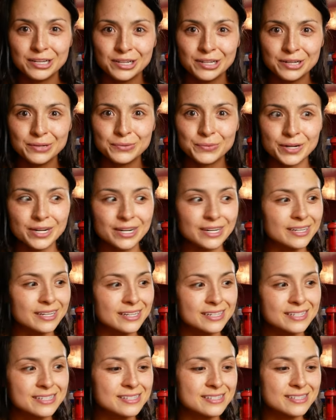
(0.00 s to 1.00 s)
good work,
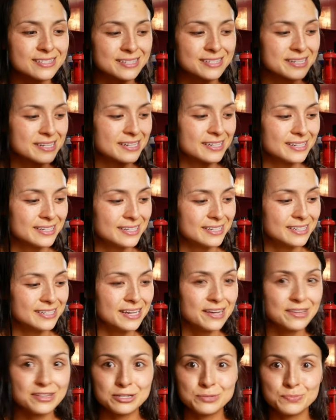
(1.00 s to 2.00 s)
because
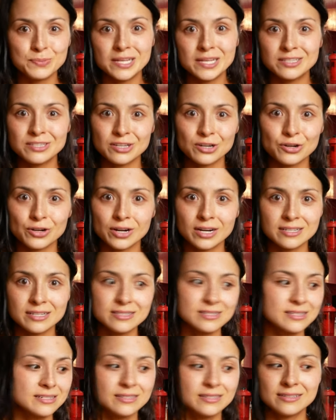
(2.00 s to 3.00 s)
now there's pizza
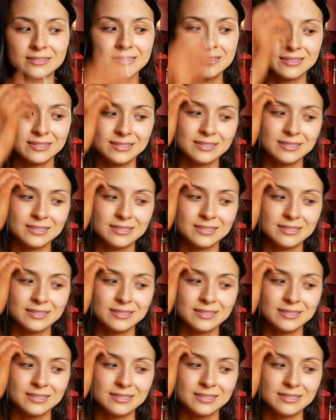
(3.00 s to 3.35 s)
crust and